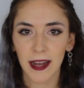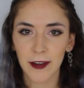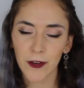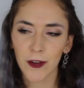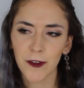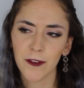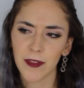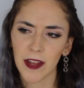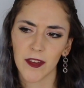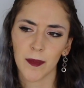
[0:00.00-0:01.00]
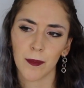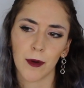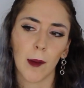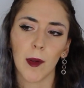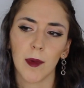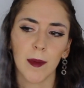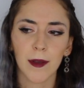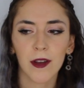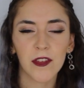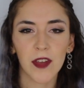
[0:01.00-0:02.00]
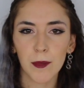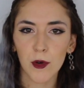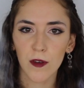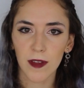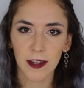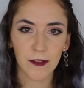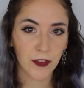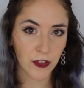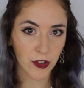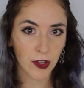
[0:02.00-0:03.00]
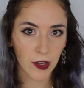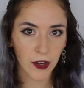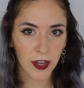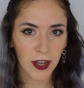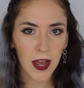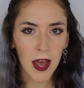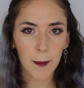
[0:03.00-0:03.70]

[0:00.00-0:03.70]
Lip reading: I don't know if that's probably because I'm more of like a visual learner,